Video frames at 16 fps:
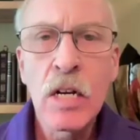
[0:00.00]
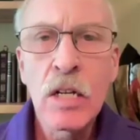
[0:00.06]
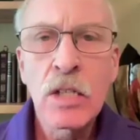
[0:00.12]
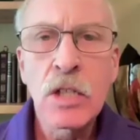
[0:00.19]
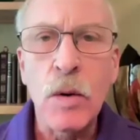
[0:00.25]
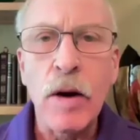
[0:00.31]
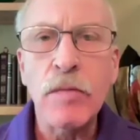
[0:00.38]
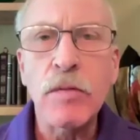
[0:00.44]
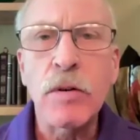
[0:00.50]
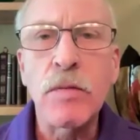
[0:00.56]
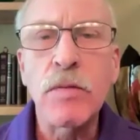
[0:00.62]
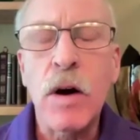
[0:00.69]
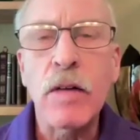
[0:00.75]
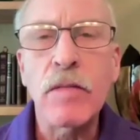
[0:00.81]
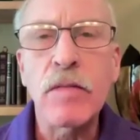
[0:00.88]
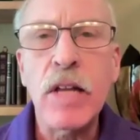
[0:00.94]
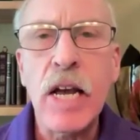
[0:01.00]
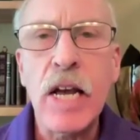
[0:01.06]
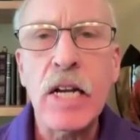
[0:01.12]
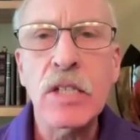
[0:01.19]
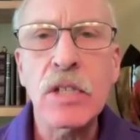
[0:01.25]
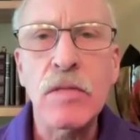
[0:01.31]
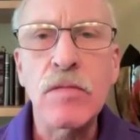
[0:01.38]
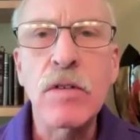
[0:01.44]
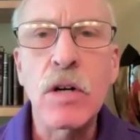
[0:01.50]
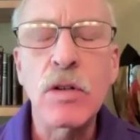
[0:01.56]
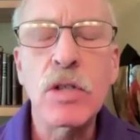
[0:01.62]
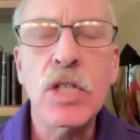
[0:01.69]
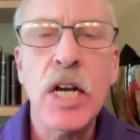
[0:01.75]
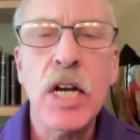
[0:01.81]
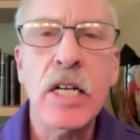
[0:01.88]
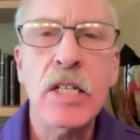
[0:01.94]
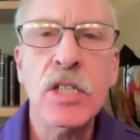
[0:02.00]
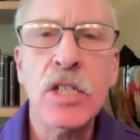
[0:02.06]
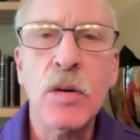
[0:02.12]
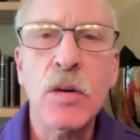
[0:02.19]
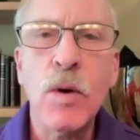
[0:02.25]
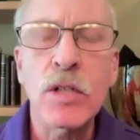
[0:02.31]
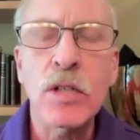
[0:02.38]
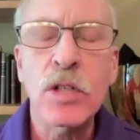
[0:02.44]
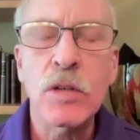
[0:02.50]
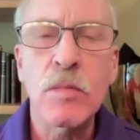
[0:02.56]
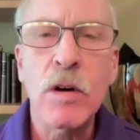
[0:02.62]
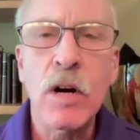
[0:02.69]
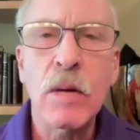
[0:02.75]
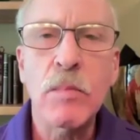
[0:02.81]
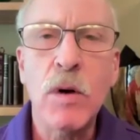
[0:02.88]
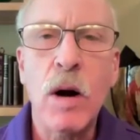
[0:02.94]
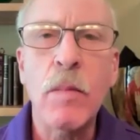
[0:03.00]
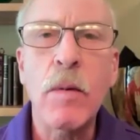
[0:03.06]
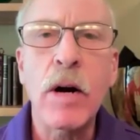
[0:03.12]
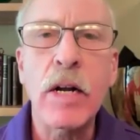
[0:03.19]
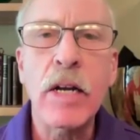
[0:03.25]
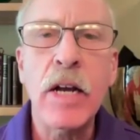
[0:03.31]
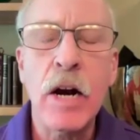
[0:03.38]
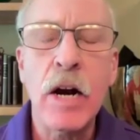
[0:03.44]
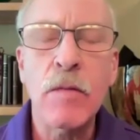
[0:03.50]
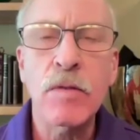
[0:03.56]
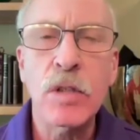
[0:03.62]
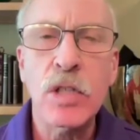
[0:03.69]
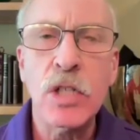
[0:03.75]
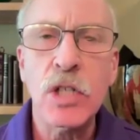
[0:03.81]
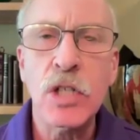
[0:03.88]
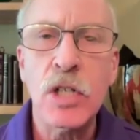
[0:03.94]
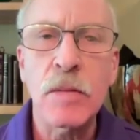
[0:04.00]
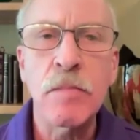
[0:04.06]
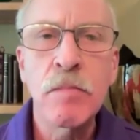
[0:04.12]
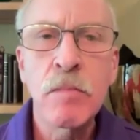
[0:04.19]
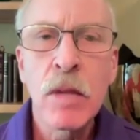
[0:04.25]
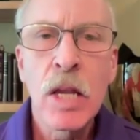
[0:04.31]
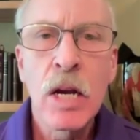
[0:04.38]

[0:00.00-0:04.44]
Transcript: So after 5 days of no change, I went to my primary care physician.